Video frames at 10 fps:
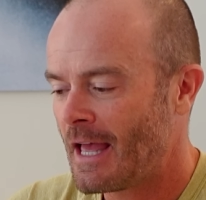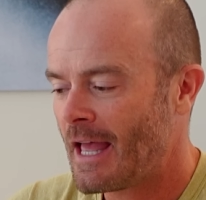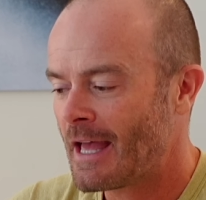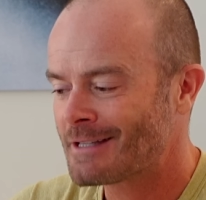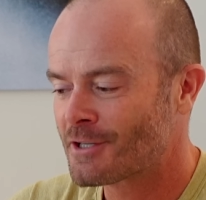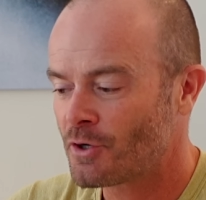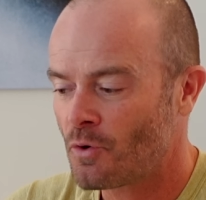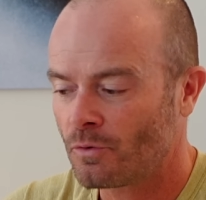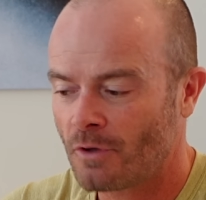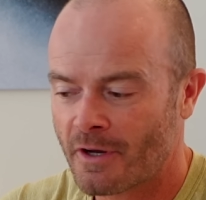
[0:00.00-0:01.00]
And
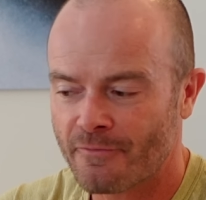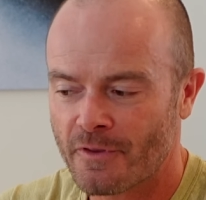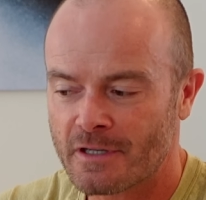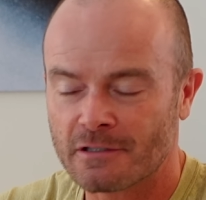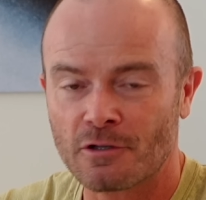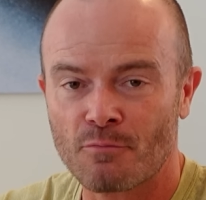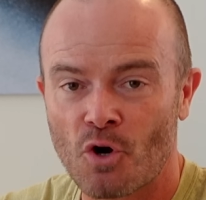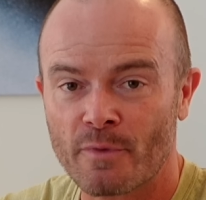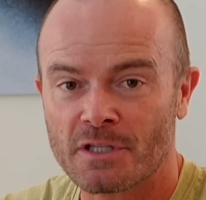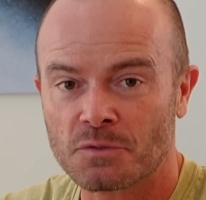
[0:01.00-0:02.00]
so looking for these little
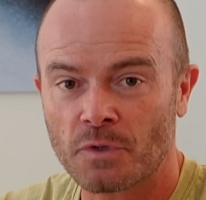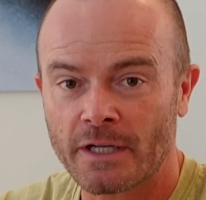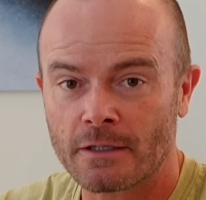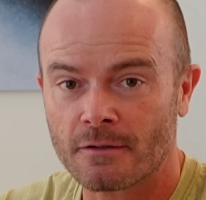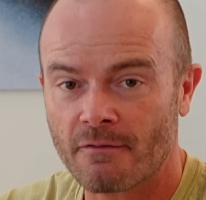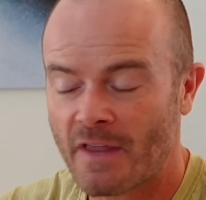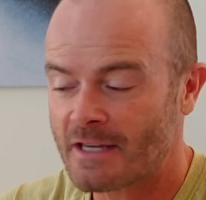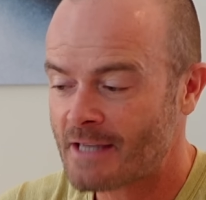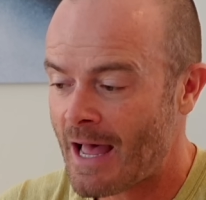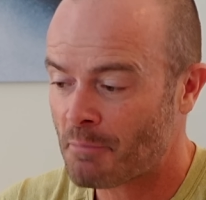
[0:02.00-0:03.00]
moments when
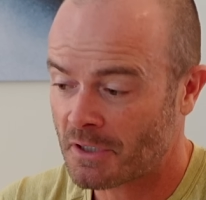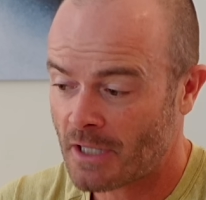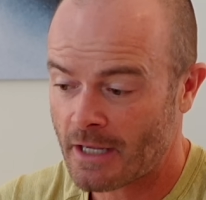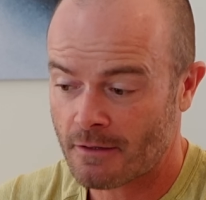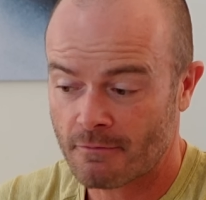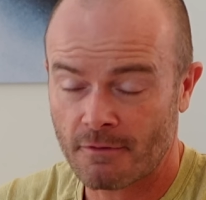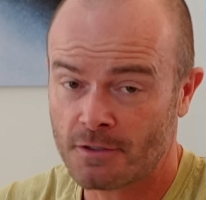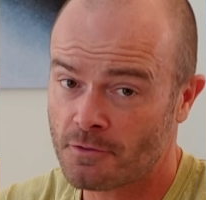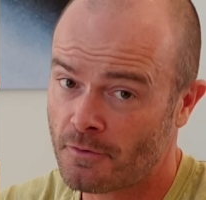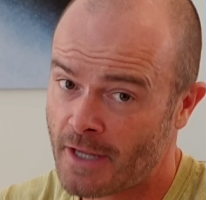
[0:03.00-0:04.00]
things happen, like
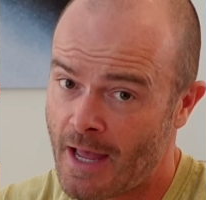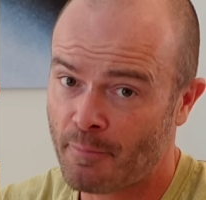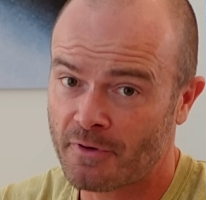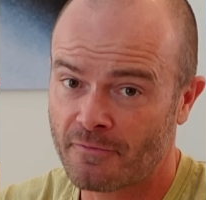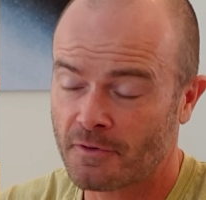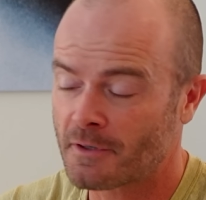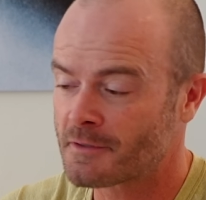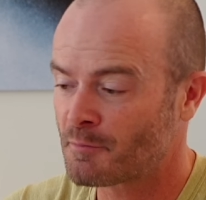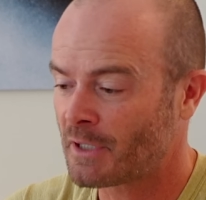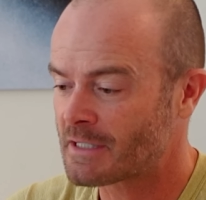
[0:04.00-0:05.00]
this only happened for a
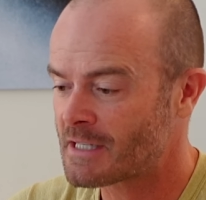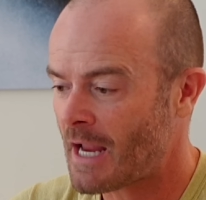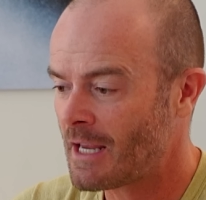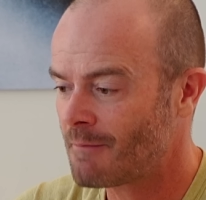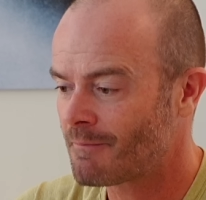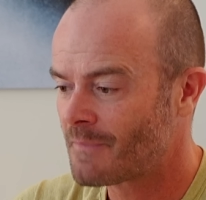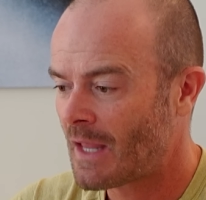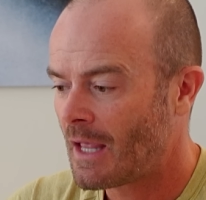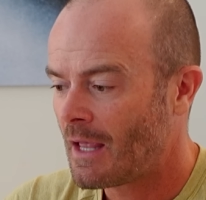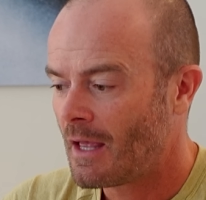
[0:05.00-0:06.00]
split second,
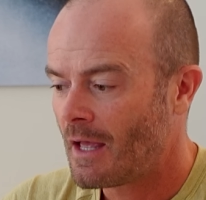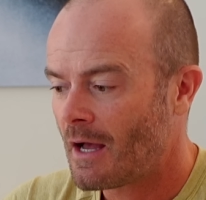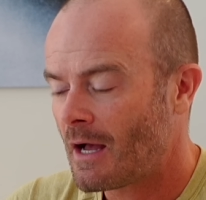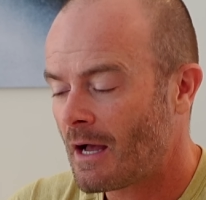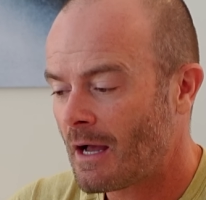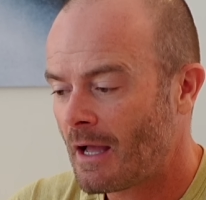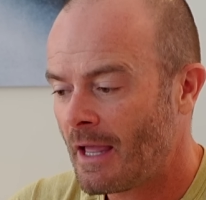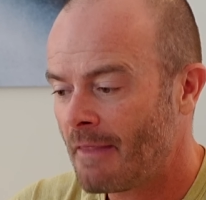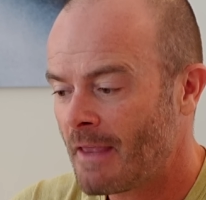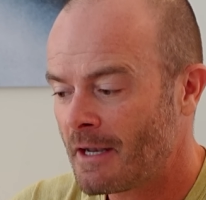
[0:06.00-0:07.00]

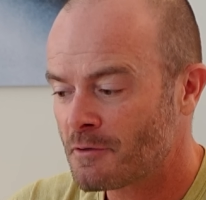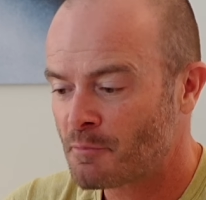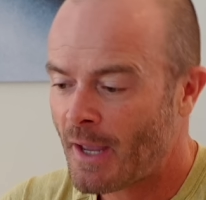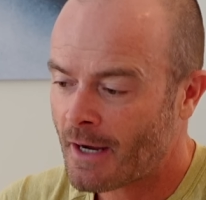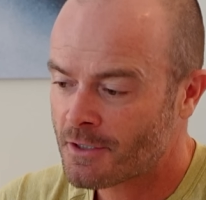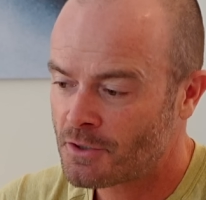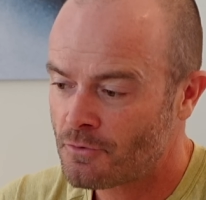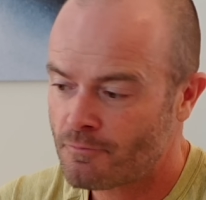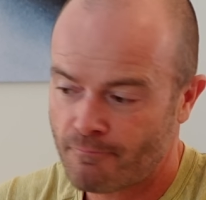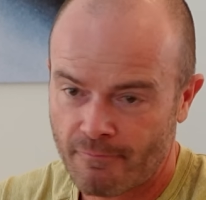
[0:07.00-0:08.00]
and then it was back
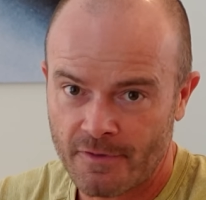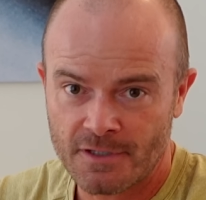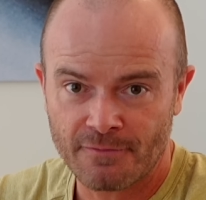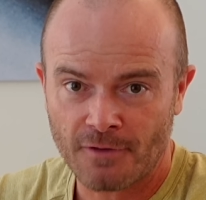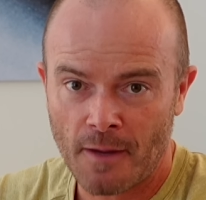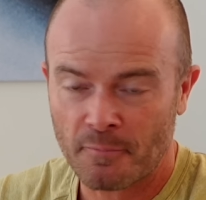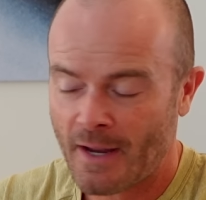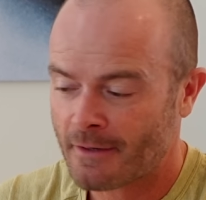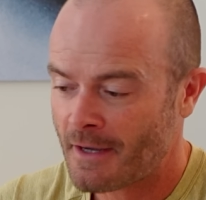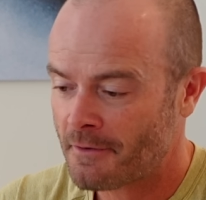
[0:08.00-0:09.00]
to, she flopped
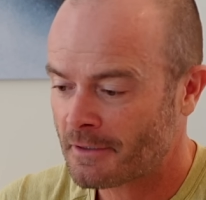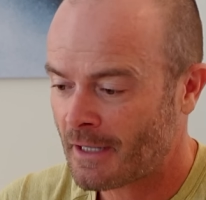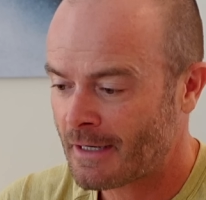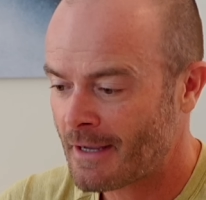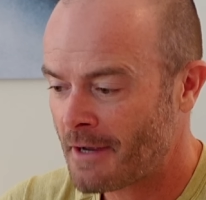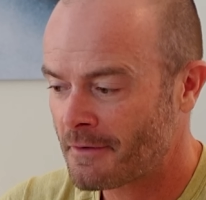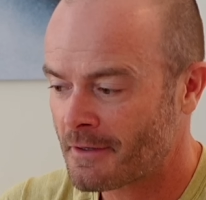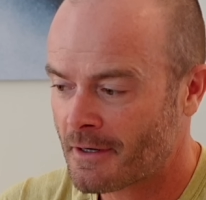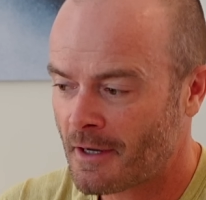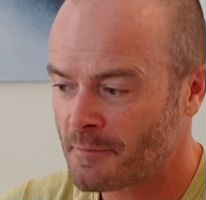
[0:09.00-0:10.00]
back down and laid down, and
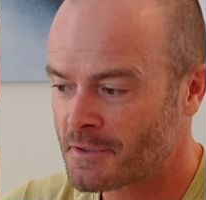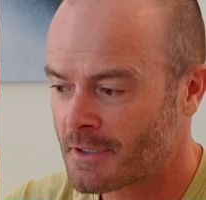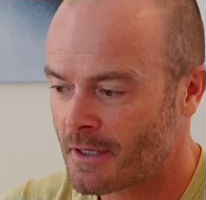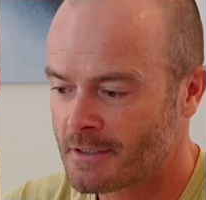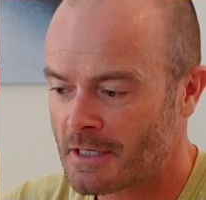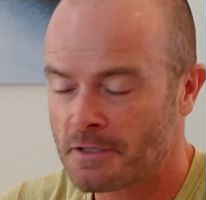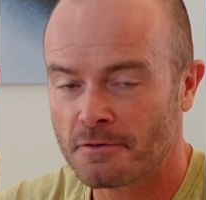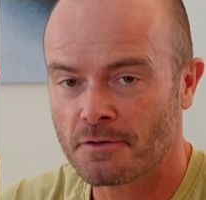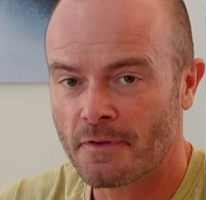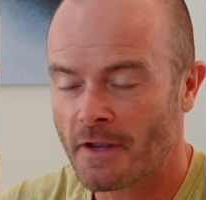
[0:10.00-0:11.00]
the cubs
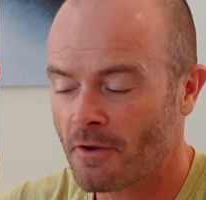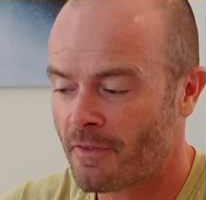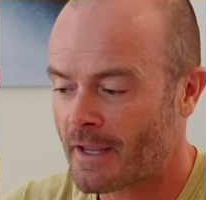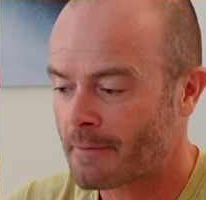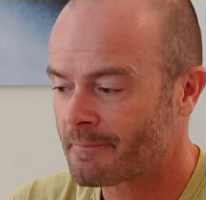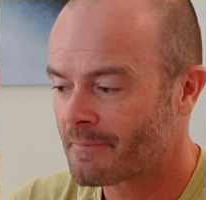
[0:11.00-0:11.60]
continued doing their thing.